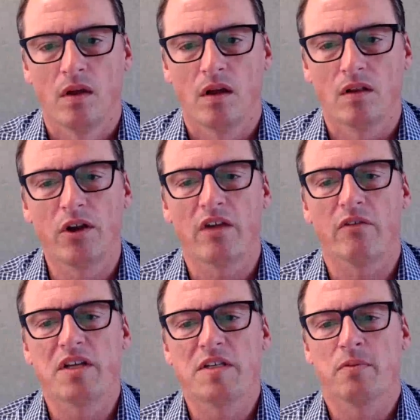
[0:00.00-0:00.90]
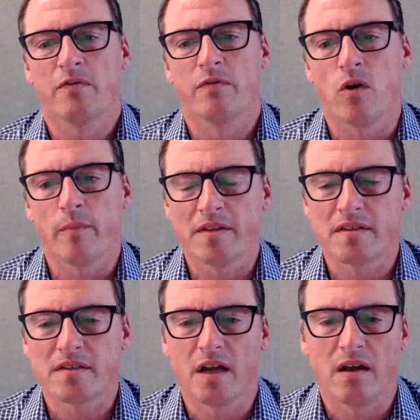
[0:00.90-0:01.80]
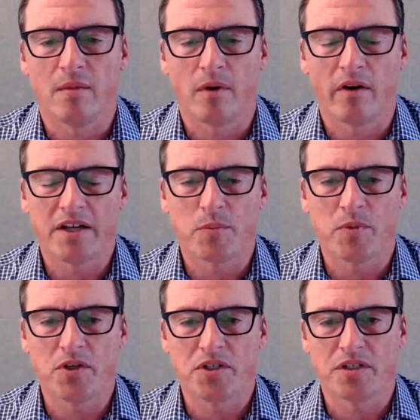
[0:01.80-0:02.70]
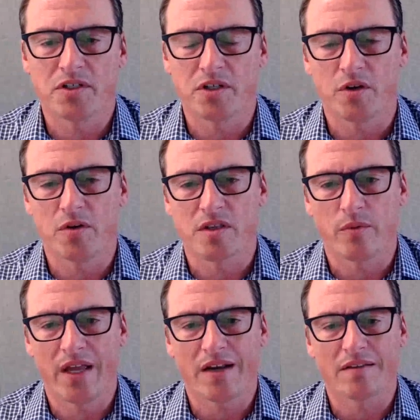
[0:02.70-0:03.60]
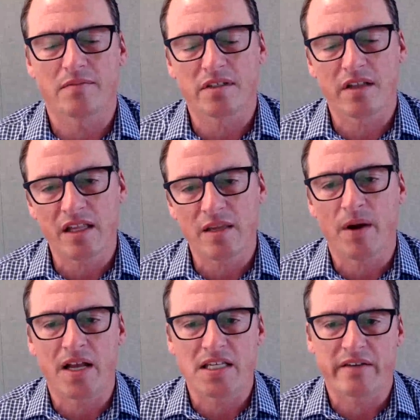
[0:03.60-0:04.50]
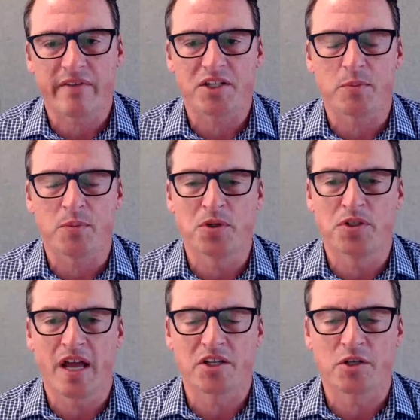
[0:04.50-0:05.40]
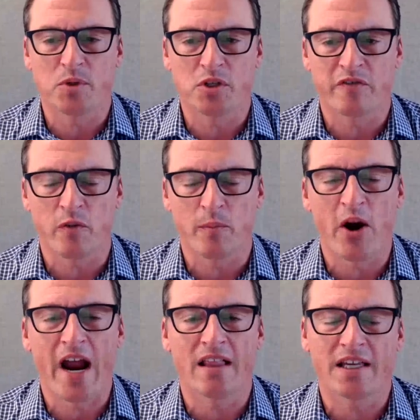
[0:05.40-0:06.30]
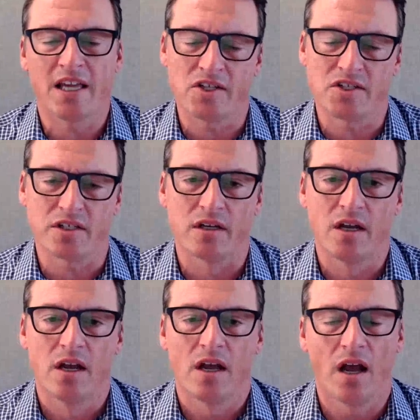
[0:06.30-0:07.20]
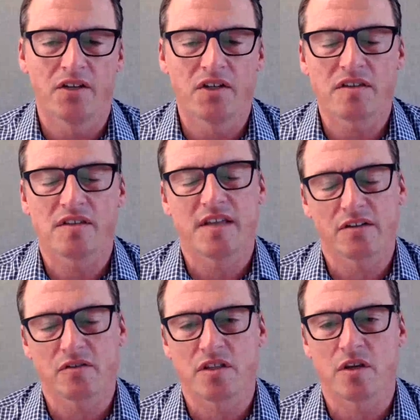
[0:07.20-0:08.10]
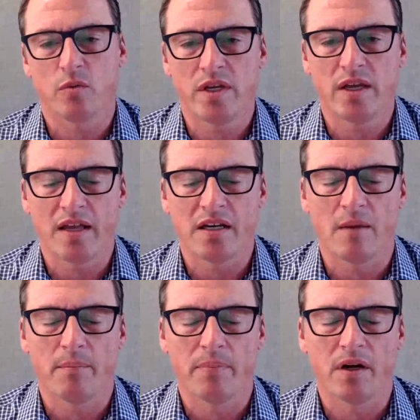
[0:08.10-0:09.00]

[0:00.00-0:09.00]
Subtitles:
Looking at recent performance, our attribution shows that we had a slightly positive attribution from our allocation. Just the sectors that we end up